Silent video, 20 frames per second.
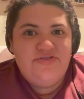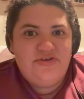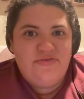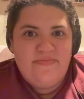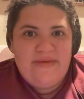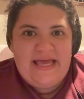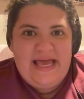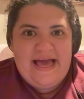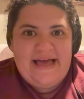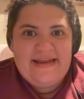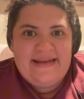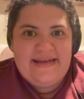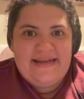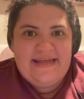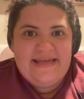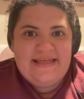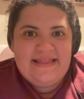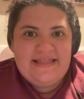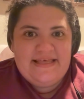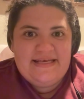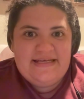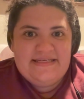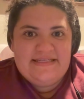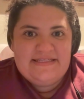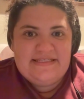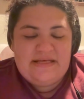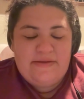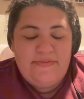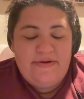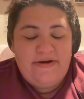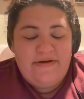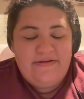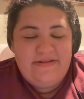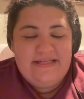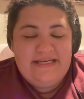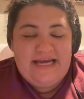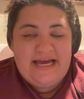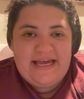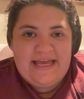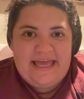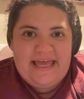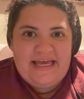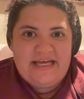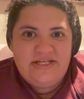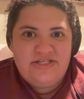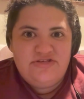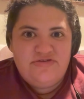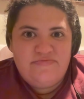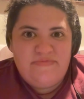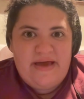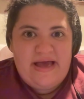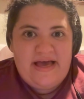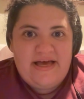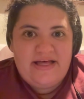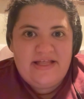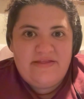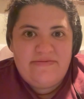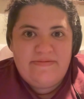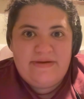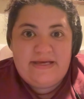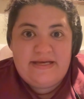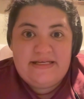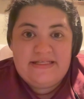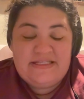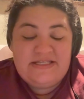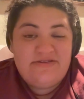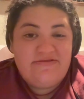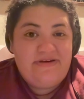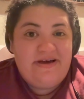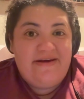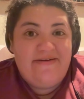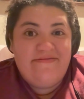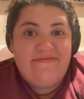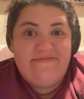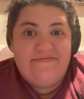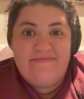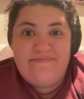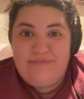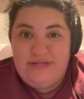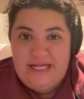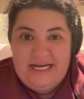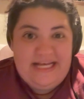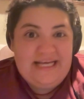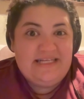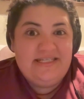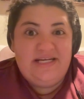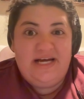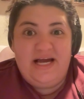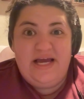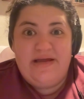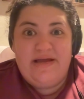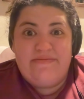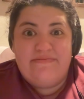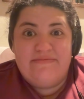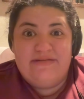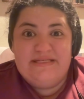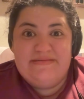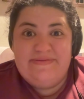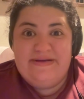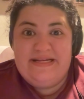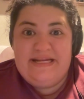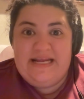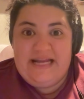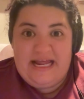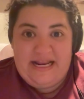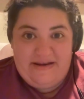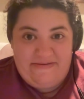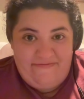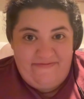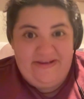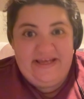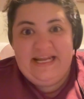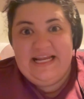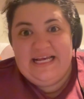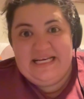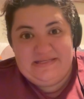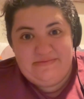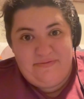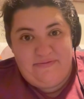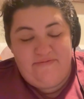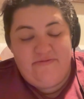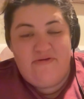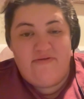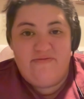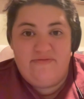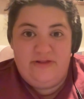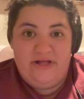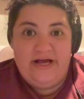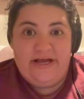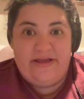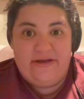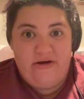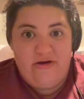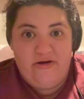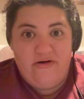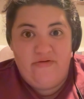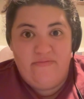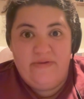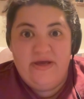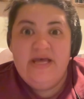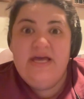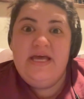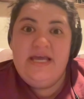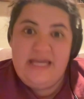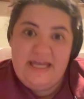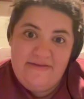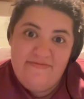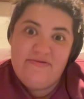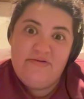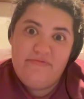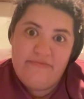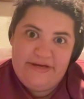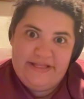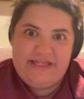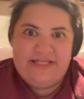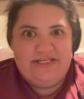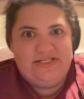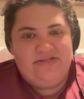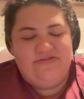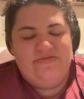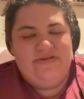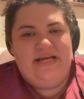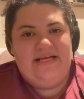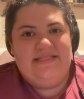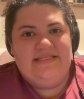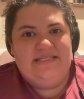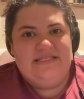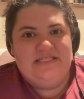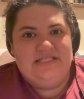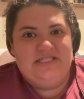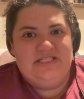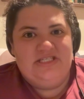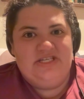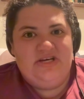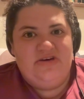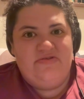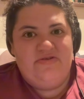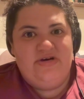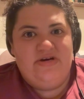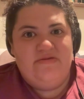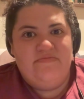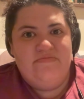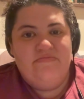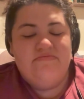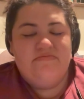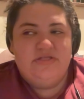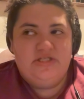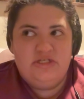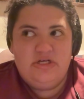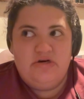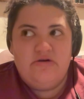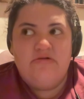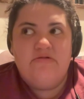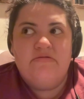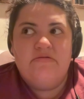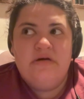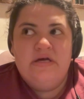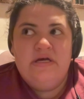me editing this, apparently I can't do math because you have plenty of time to spend a night in Phoenix before flying home, even with the 2 nights in Sedona. So